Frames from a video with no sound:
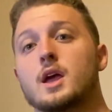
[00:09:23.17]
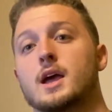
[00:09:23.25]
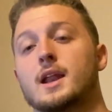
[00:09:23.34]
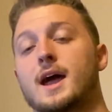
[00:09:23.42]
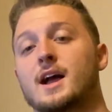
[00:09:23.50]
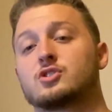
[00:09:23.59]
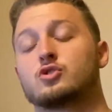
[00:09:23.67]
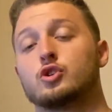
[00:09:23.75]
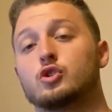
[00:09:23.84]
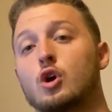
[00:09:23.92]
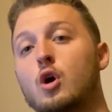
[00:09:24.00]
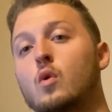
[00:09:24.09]
and
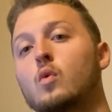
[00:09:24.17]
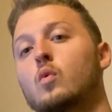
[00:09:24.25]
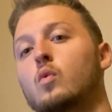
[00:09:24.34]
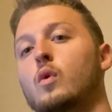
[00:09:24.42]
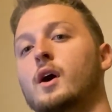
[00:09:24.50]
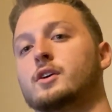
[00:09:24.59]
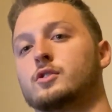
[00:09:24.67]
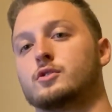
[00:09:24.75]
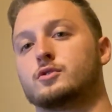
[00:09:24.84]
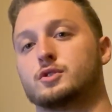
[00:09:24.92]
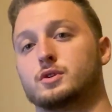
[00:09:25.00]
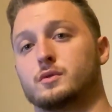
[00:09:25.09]
actually know what
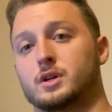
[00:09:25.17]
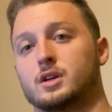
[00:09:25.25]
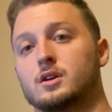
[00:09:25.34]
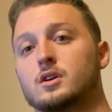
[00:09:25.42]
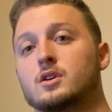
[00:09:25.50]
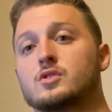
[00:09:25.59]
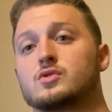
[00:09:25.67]
you're doing.